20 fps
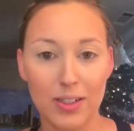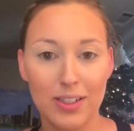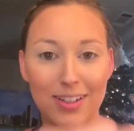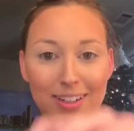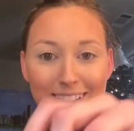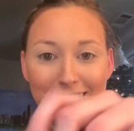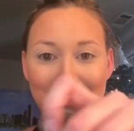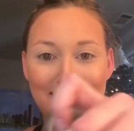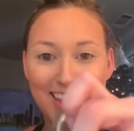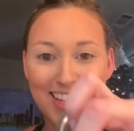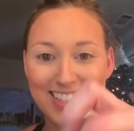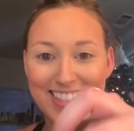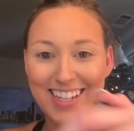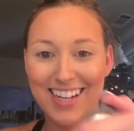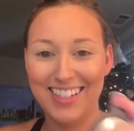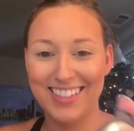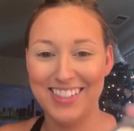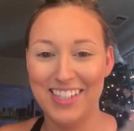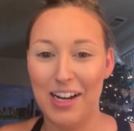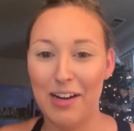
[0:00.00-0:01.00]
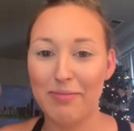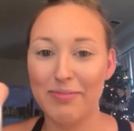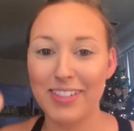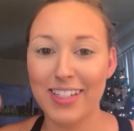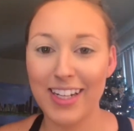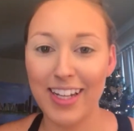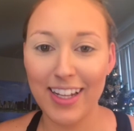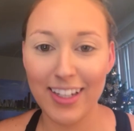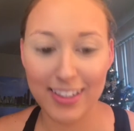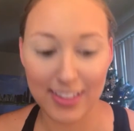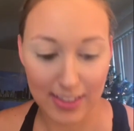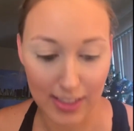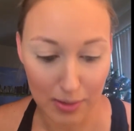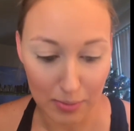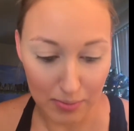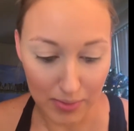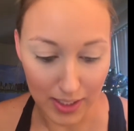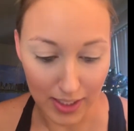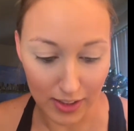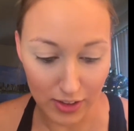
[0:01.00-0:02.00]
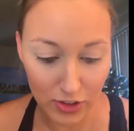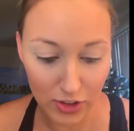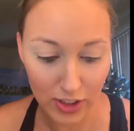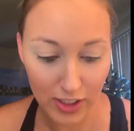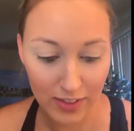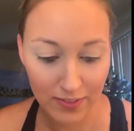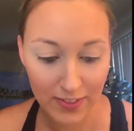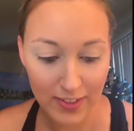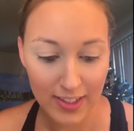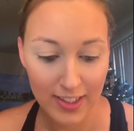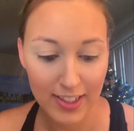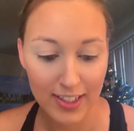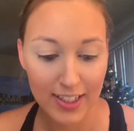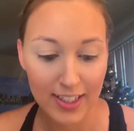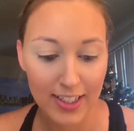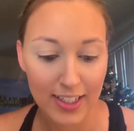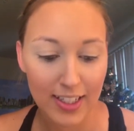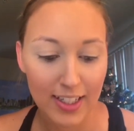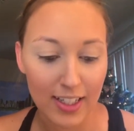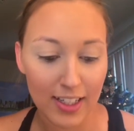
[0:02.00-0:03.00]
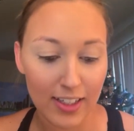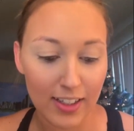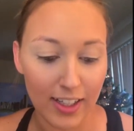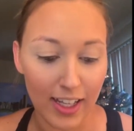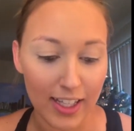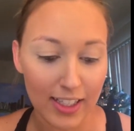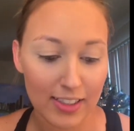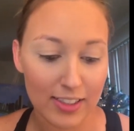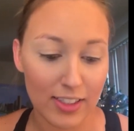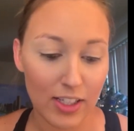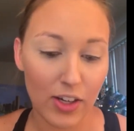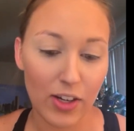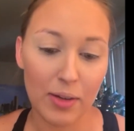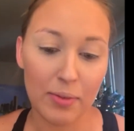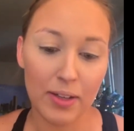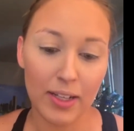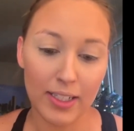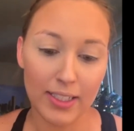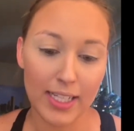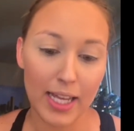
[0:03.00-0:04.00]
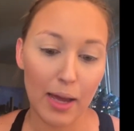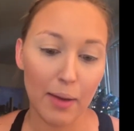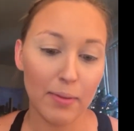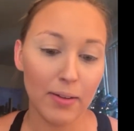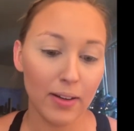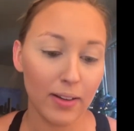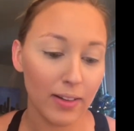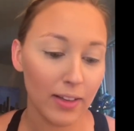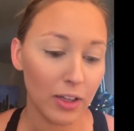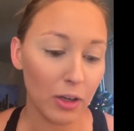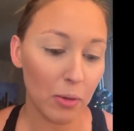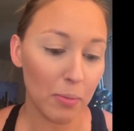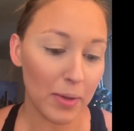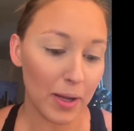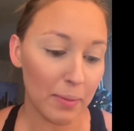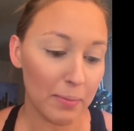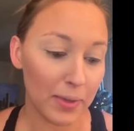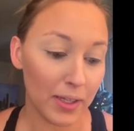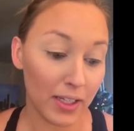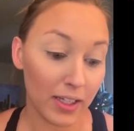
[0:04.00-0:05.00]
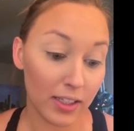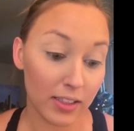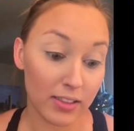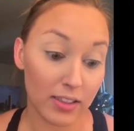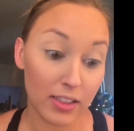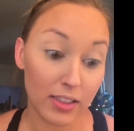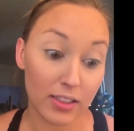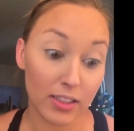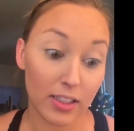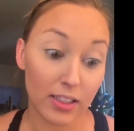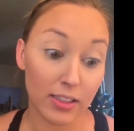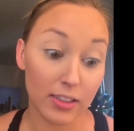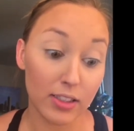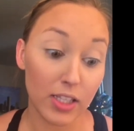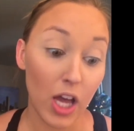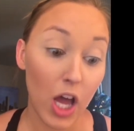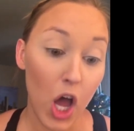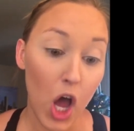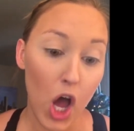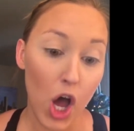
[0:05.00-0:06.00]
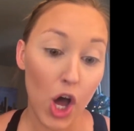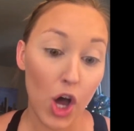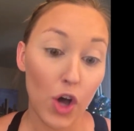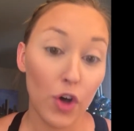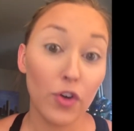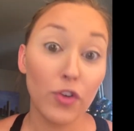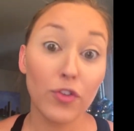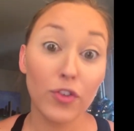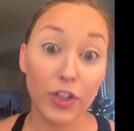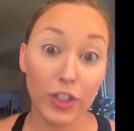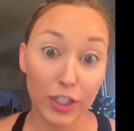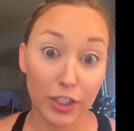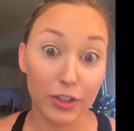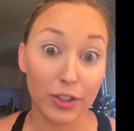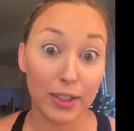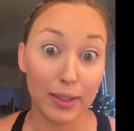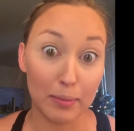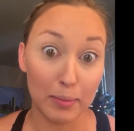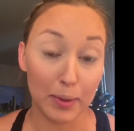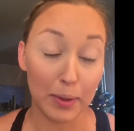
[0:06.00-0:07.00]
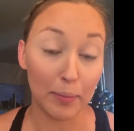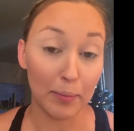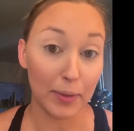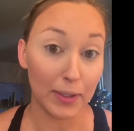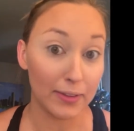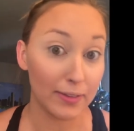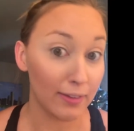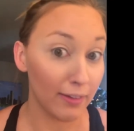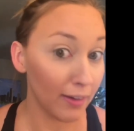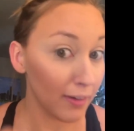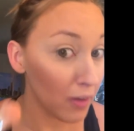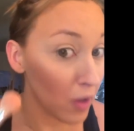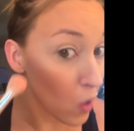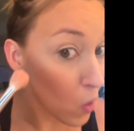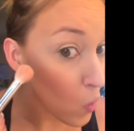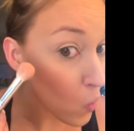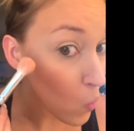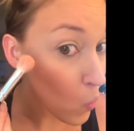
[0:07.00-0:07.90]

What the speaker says: put this on top today because I'm extra. Okay, so I'm gonna dab it a little bit because this is very pigmented.